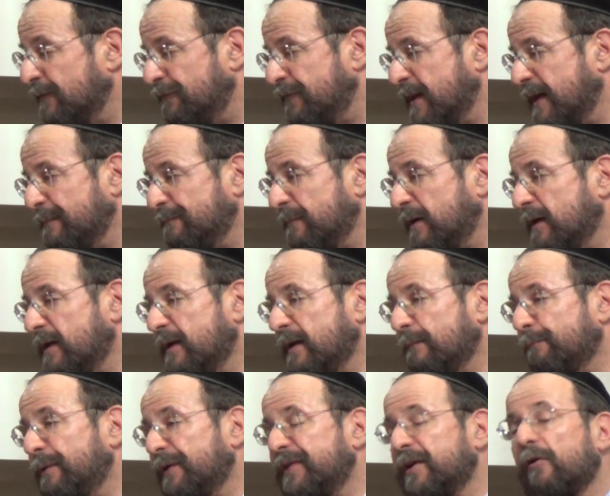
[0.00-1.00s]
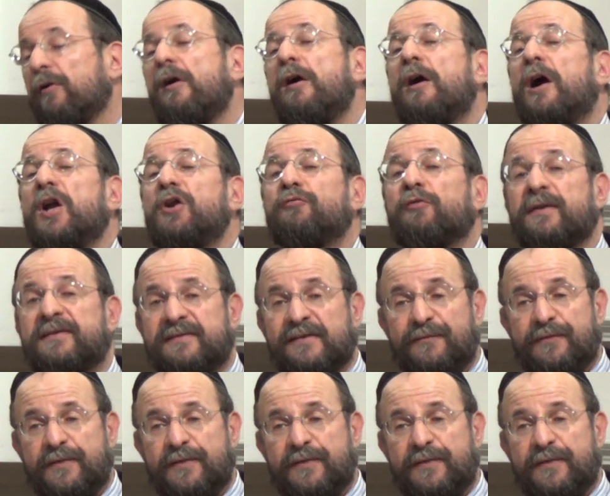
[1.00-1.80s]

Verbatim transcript: of them, but there are hundreds